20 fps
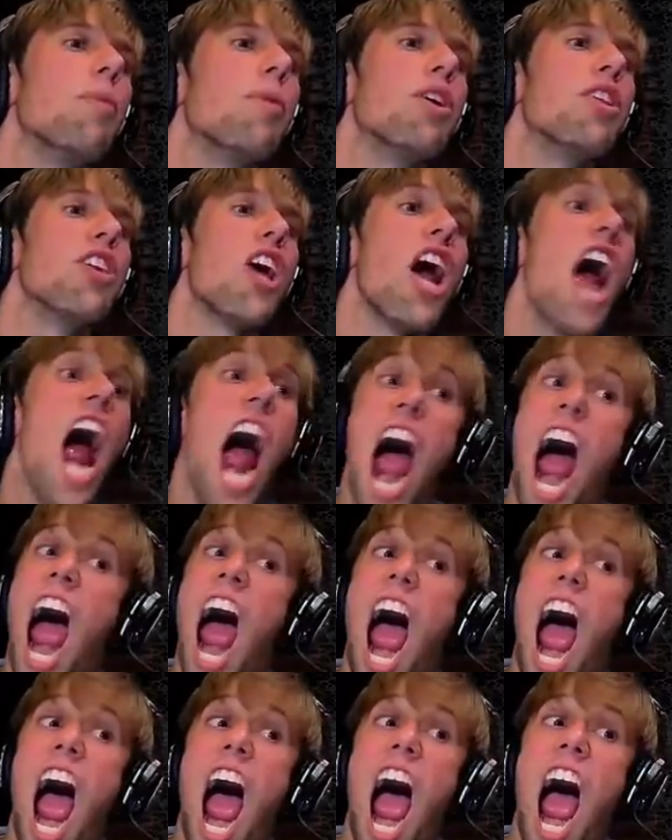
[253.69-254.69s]
Anybody there?
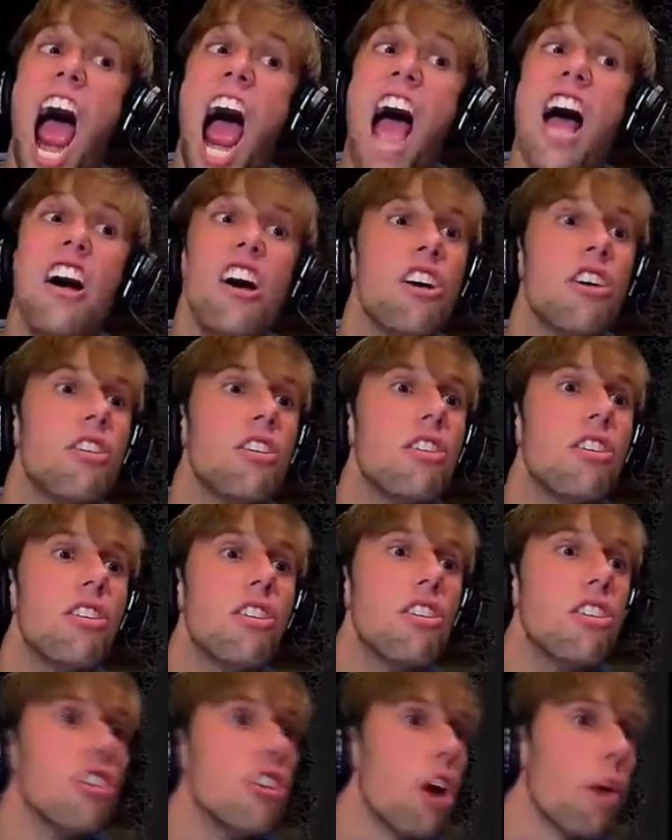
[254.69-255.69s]

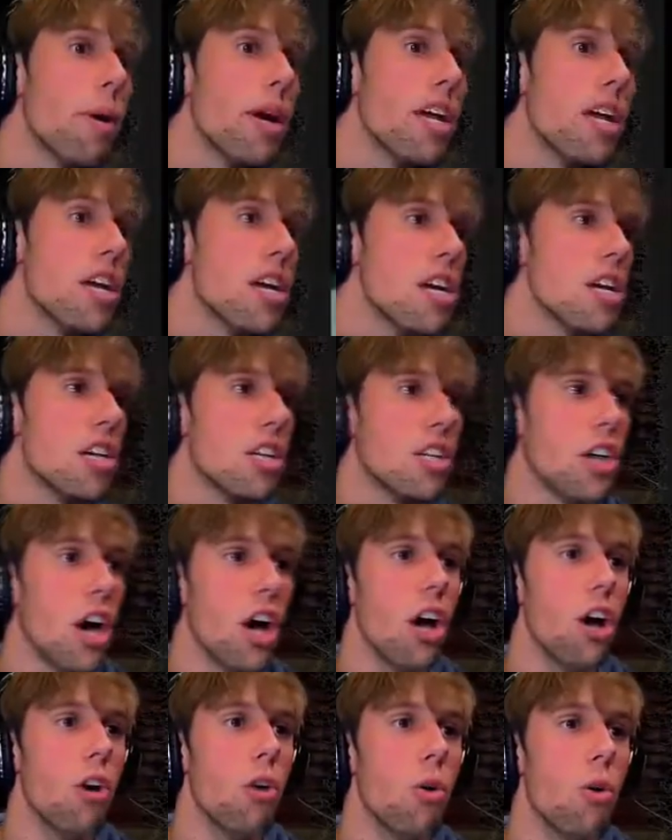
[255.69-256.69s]
Nobody?
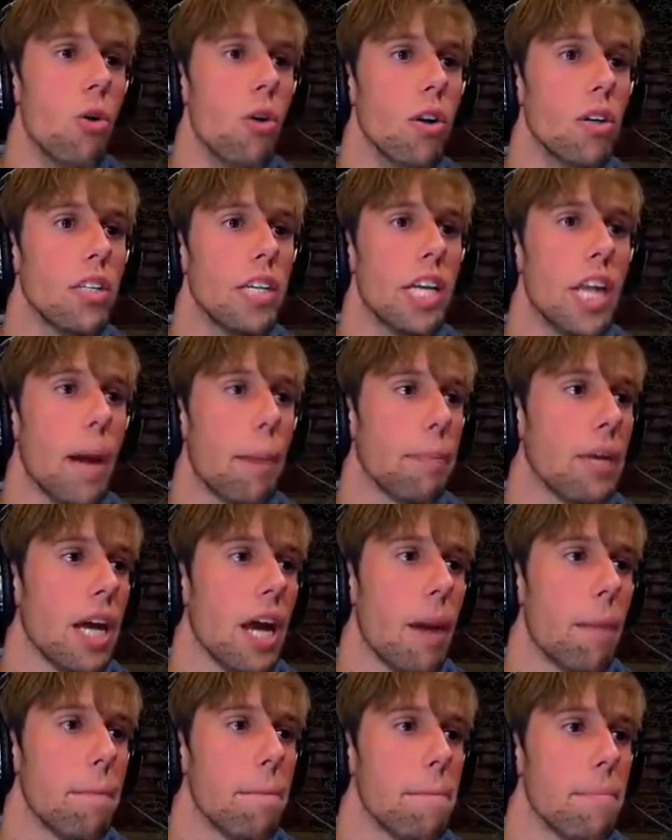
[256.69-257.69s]
Go! Get up,
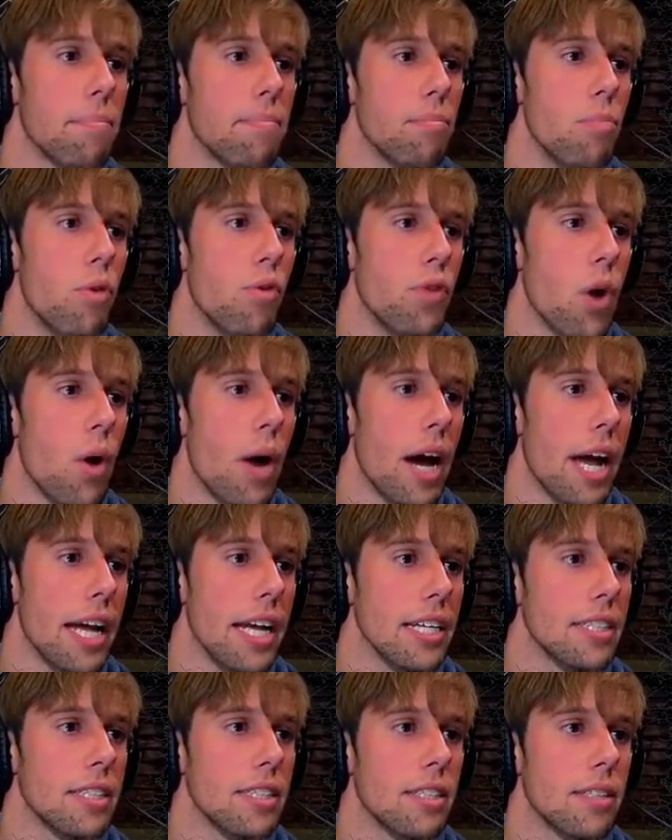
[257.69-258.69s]
get up. Move your
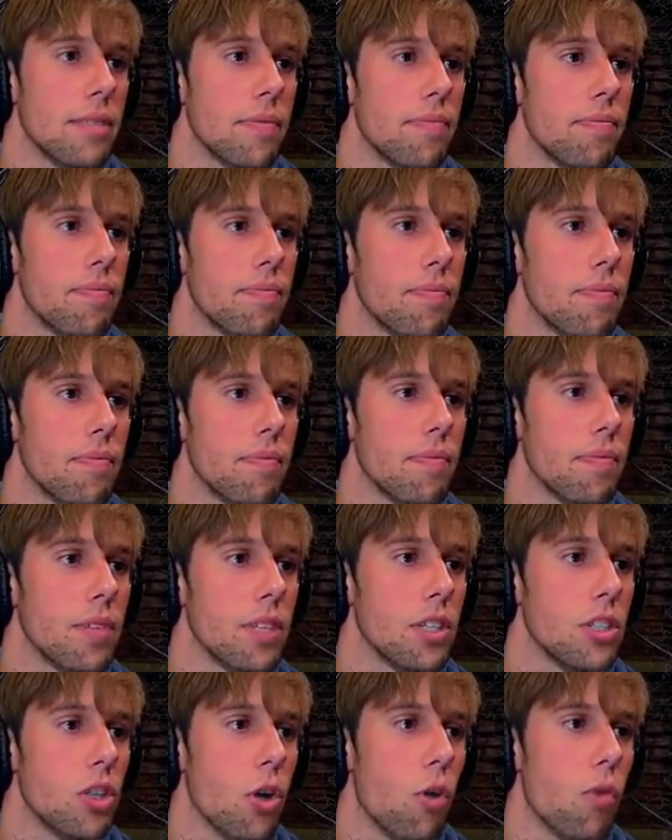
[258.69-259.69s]
ass.
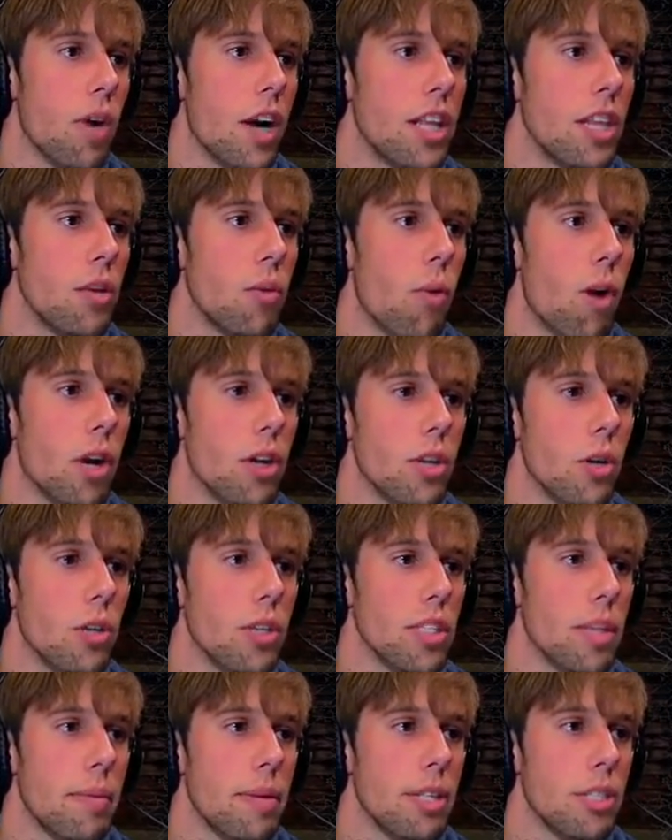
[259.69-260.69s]
Don't run in the water
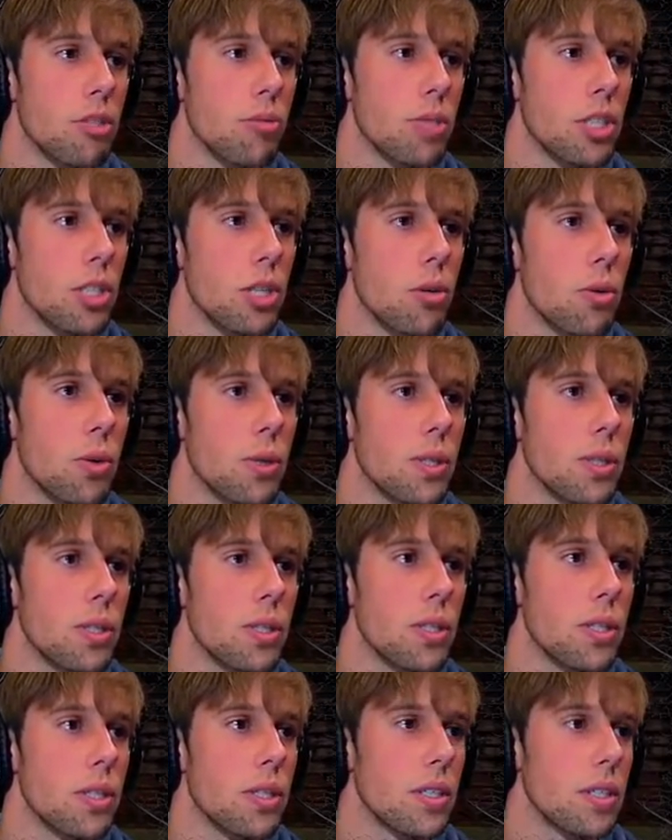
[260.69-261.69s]
though, because that makes too much
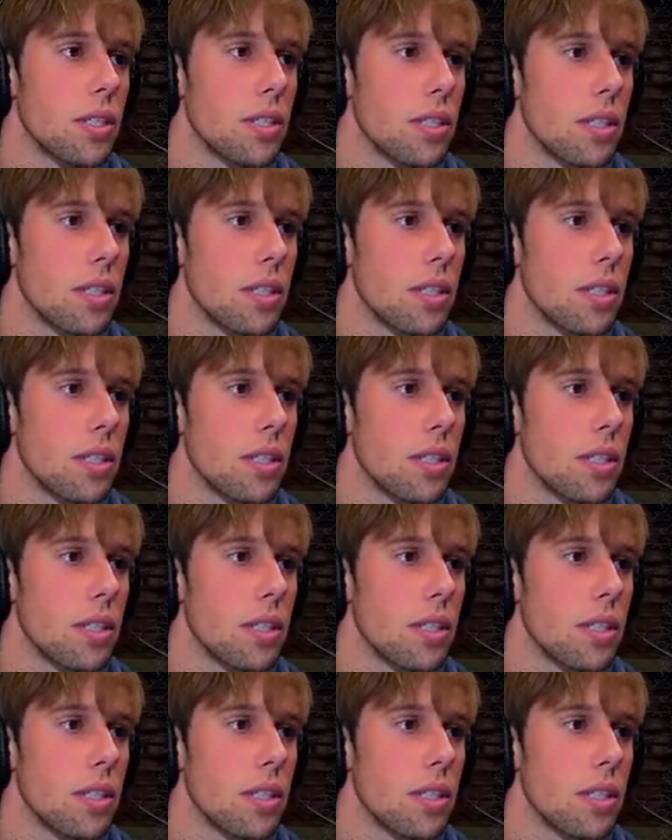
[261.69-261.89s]
noise.